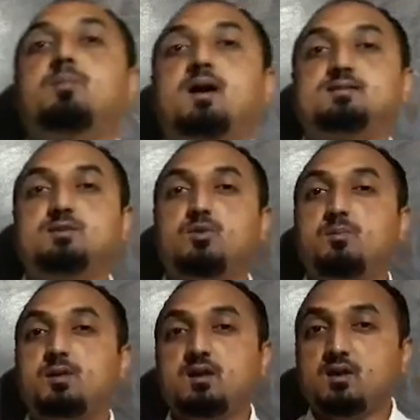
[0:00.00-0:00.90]
margin will
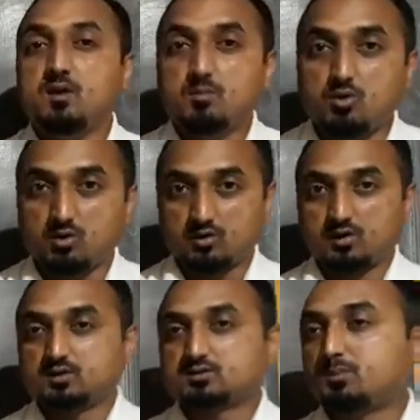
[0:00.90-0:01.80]
be more.
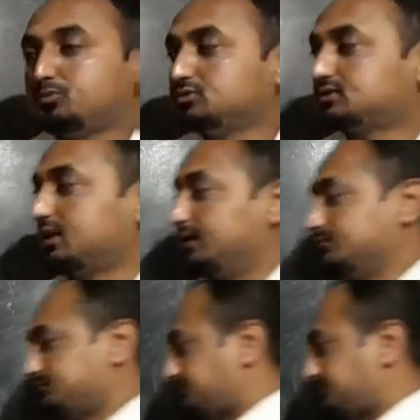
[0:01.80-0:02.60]
Suppose say